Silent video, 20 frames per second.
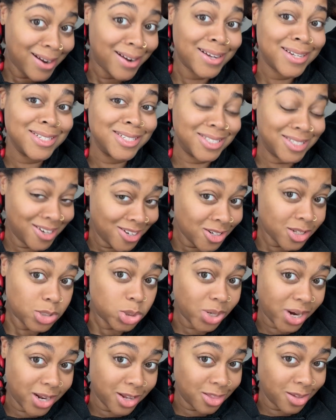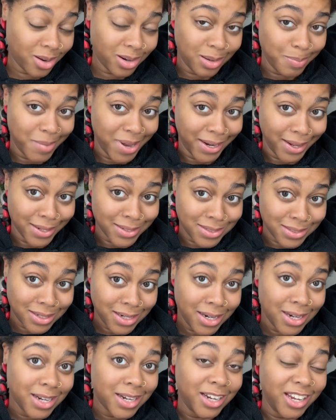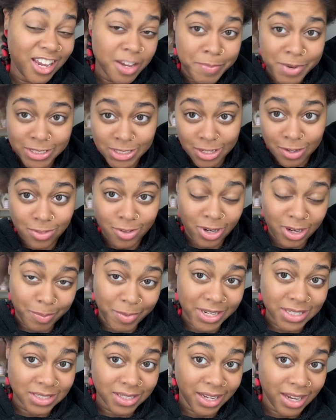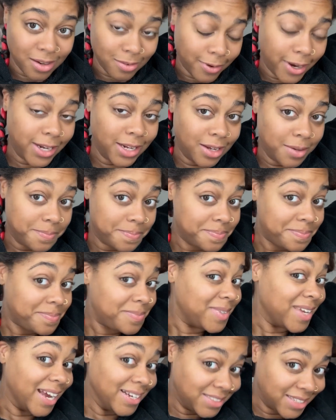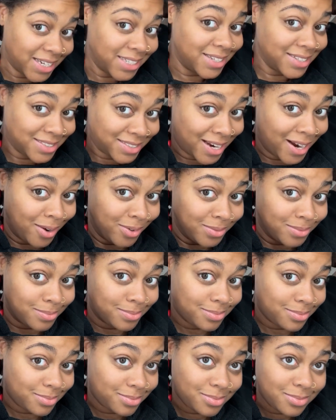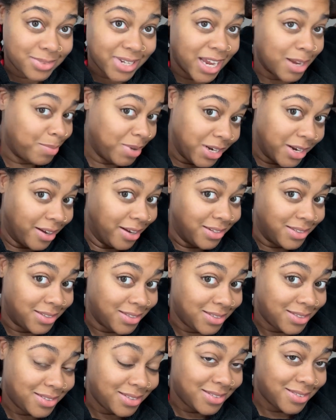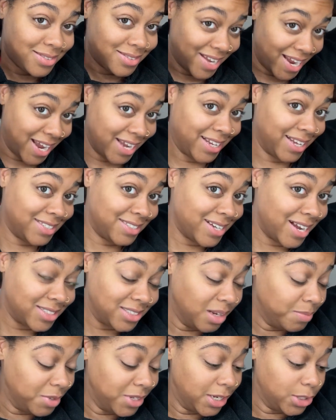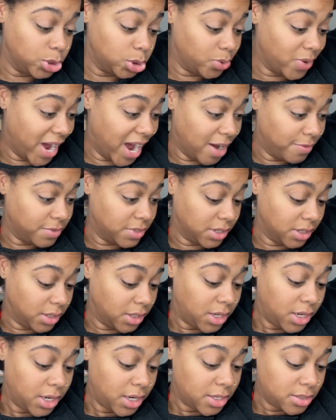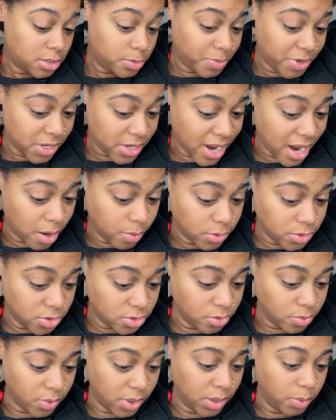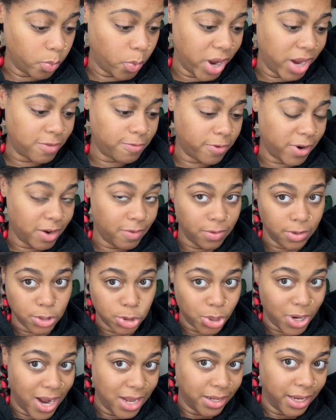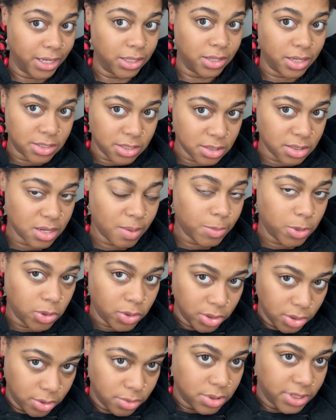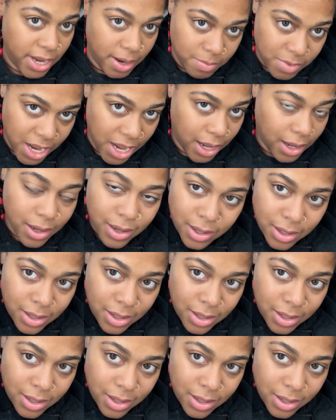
sit under the dryer 30 minutes, give myself 30 minutes to get ready, and take these down and be done. Like, it's not something that you have to spend hours doing, wait forever to dry. Like, this is something you can do same day,